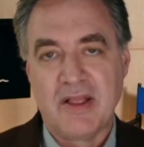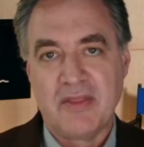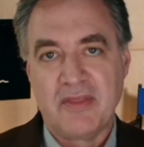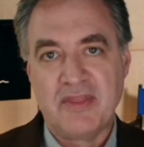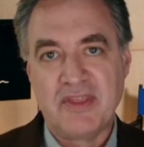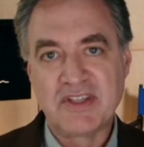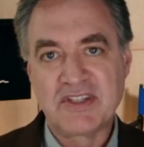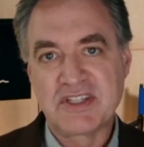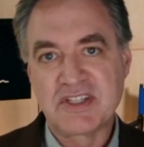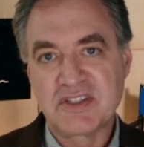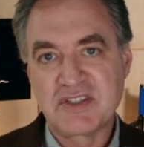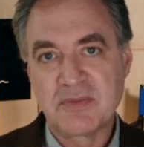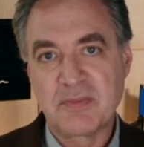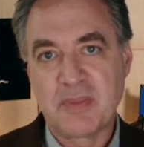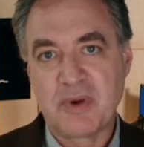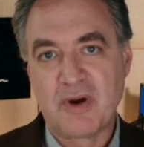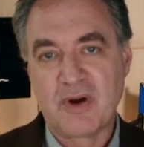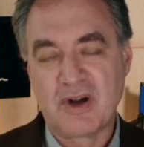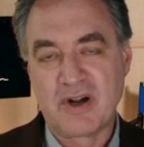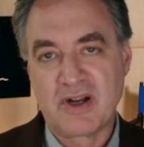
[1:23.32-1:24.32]
This is the
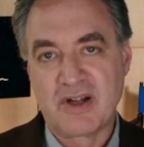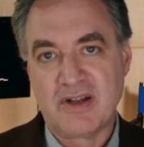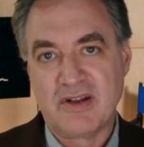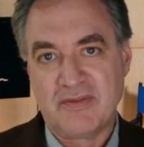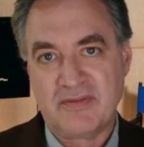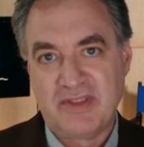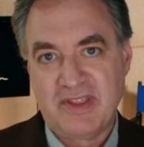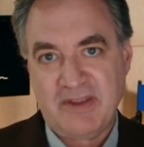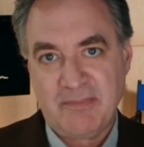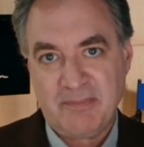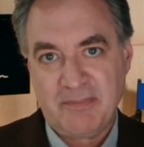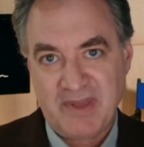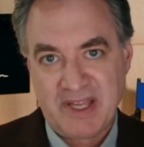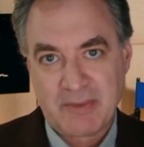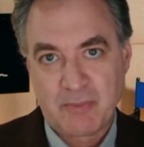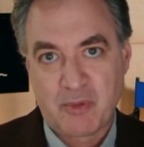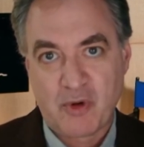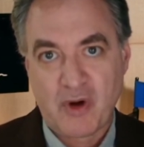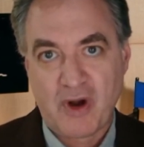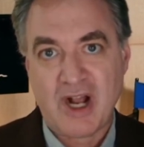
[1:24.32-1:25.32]
part of the
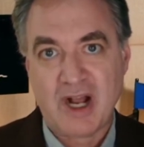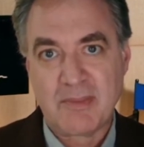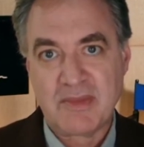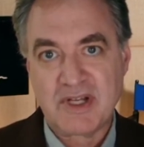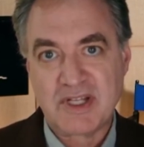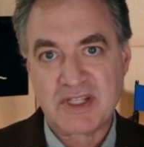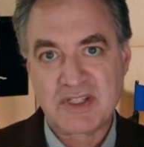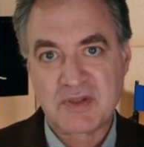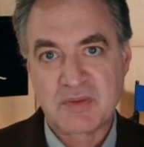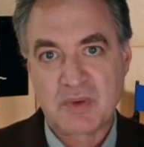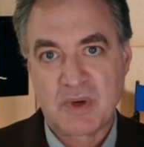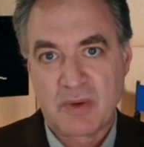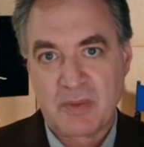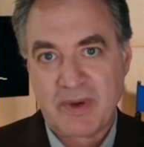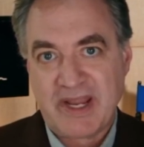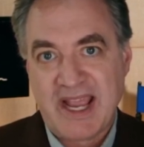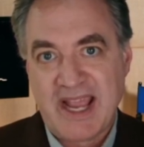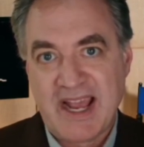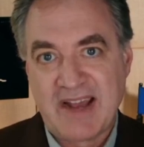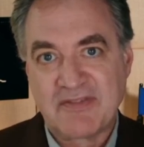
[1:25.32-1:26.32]
big promise where
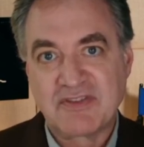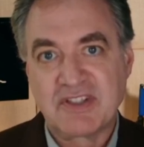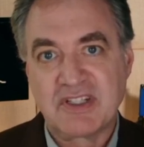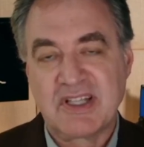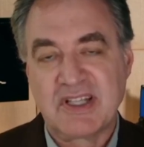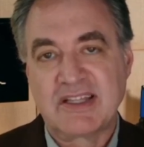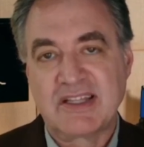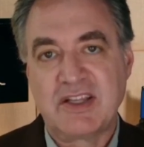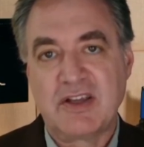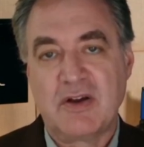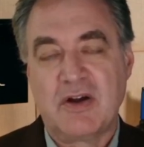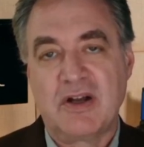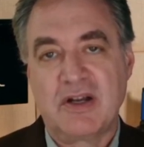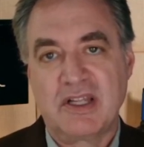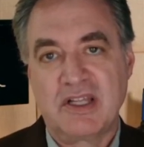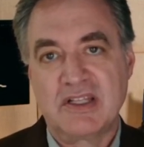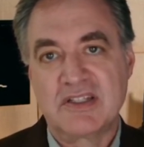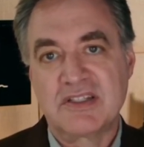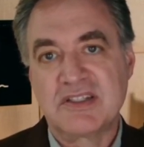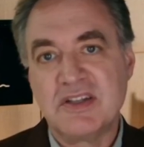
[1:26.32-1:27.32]
we have to let the
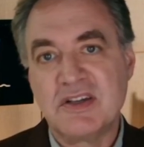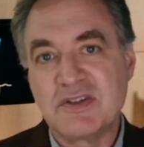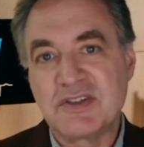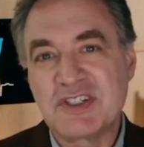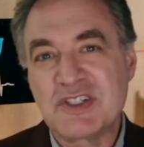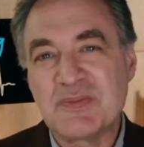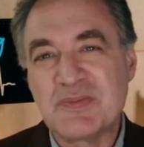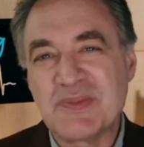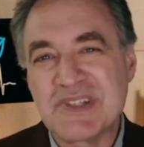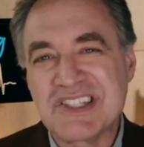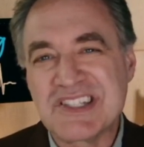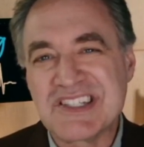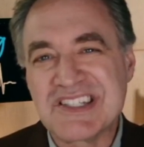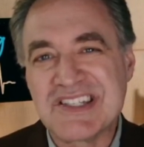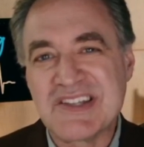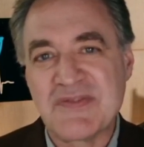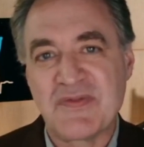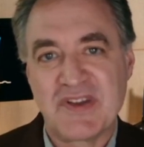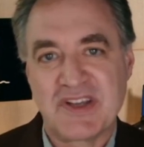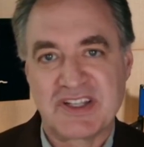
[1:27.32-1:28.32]
audience know
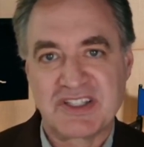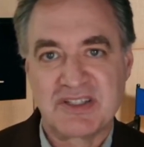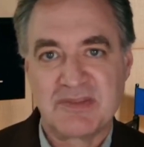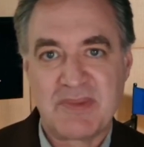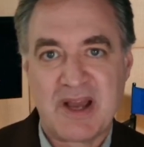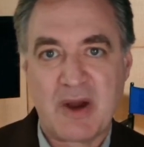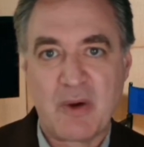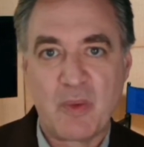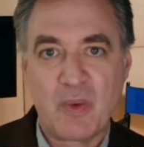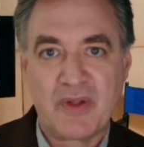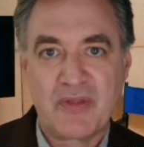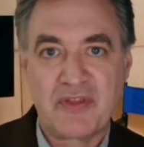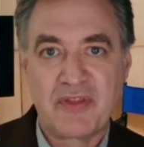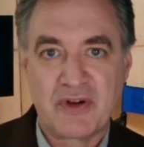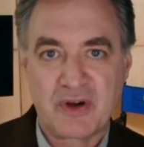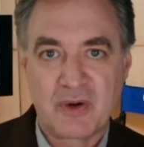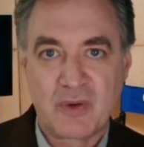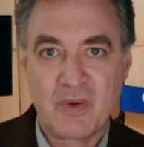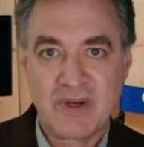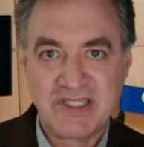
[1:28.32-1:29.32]
specifics about what they're
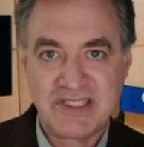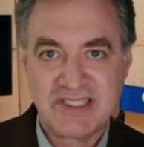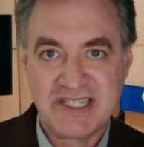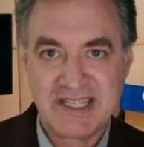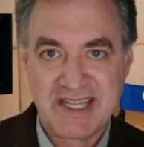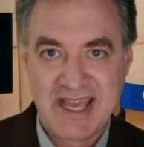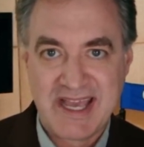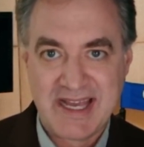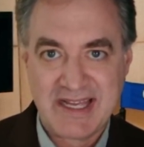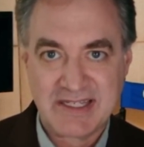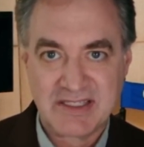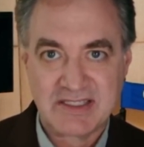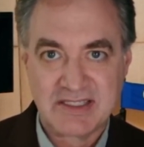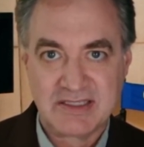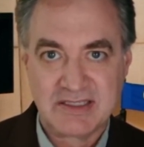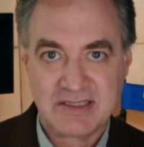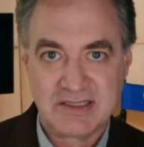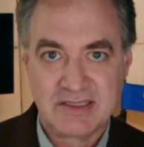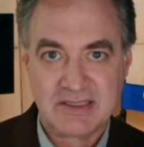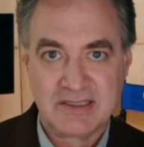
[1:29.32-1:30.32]
going to get.
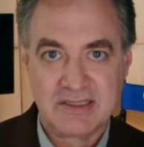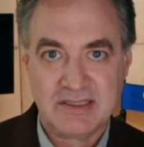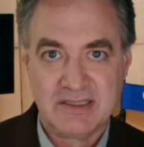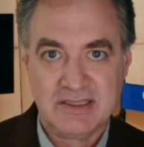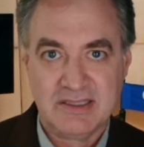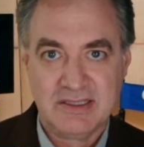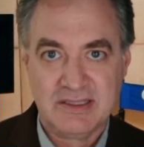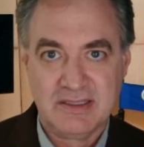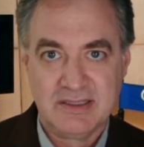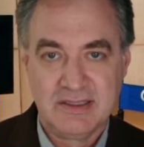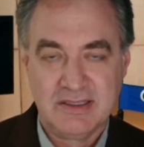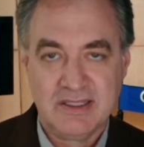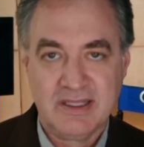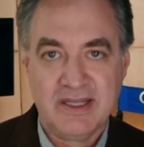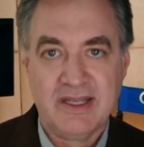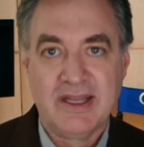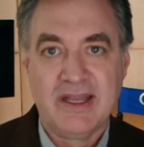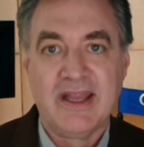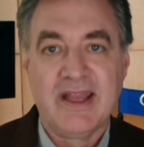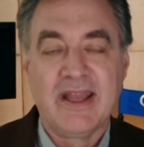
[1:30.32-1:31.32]

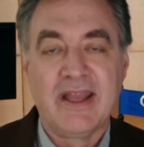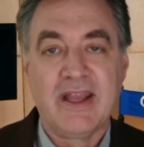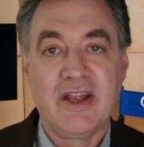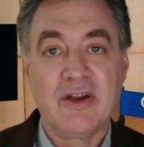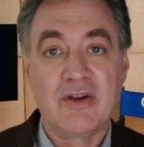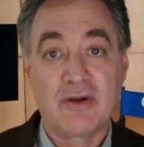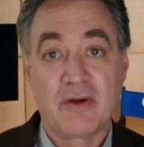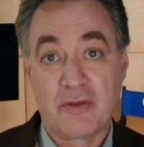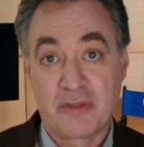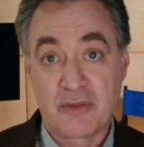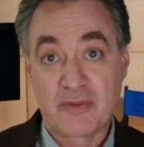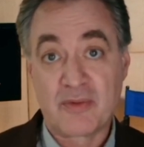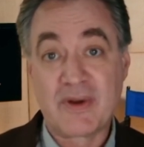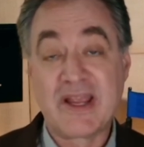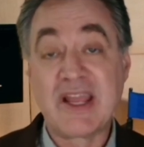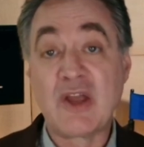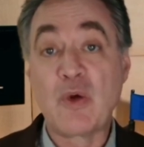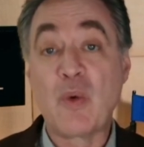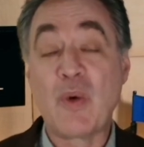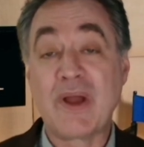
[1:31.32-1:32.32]
Here are
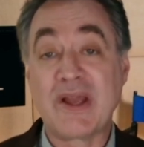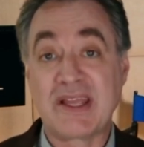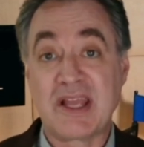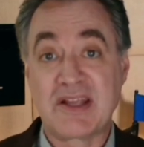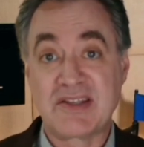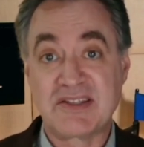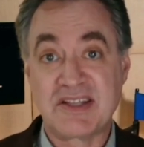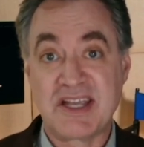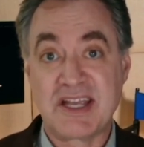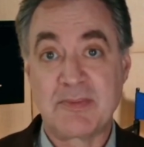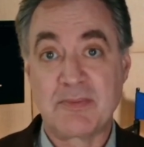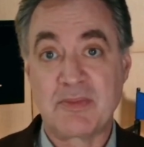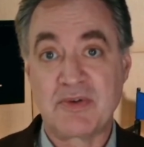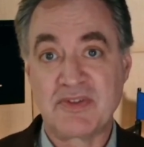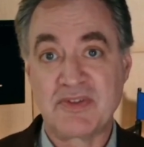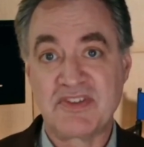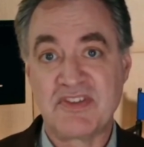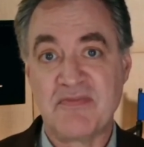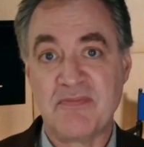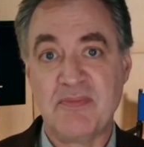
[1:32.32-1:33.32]
three quick
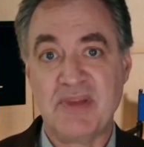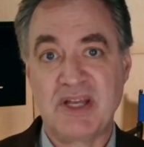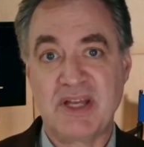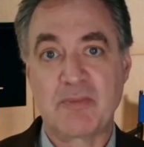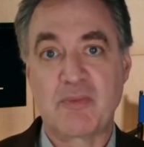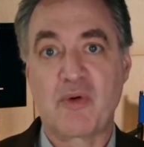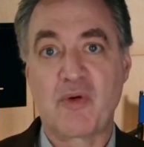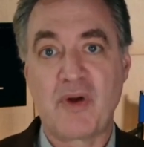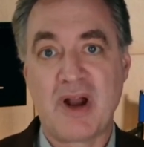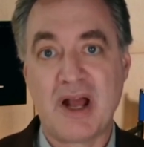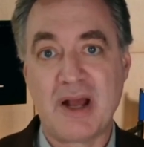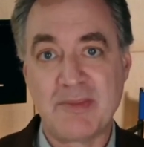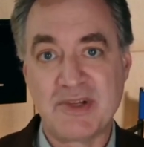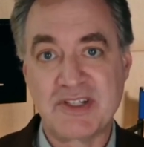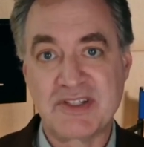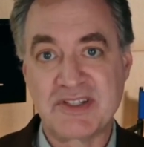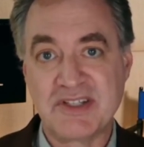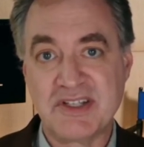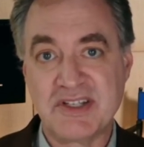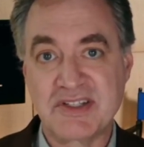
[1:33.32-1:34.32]
examples of big
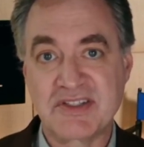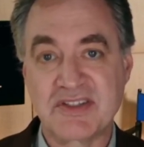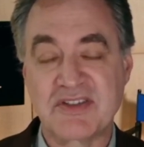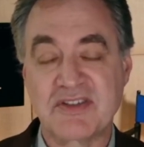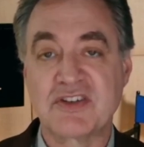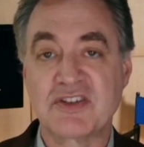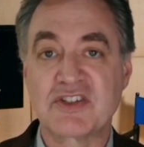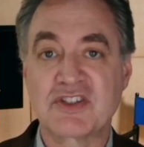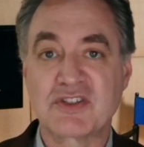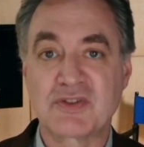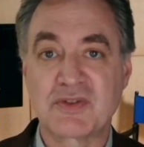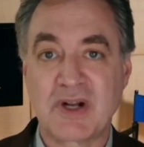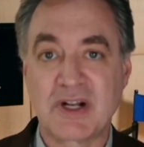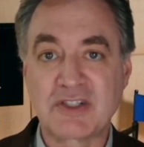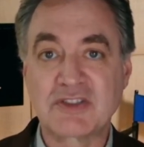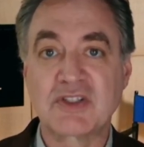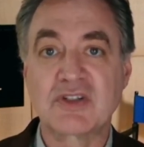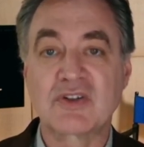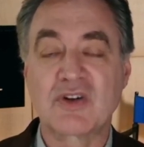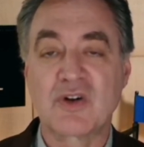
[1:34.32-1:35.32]
promises that are
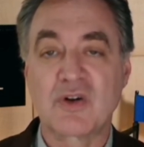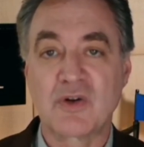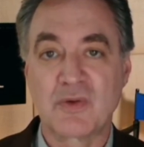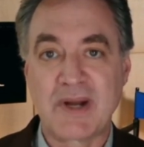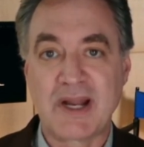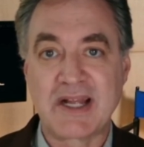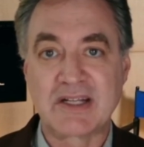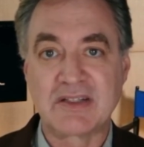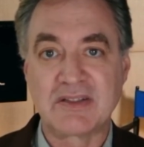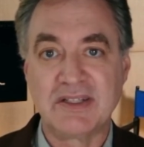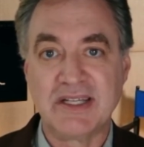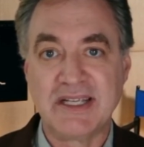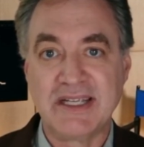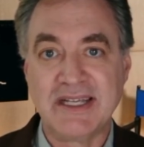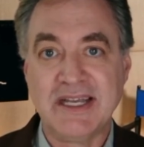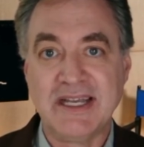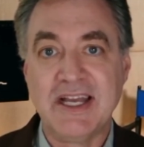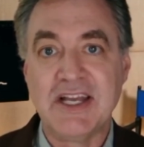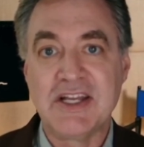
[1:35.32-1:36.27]
structured correctly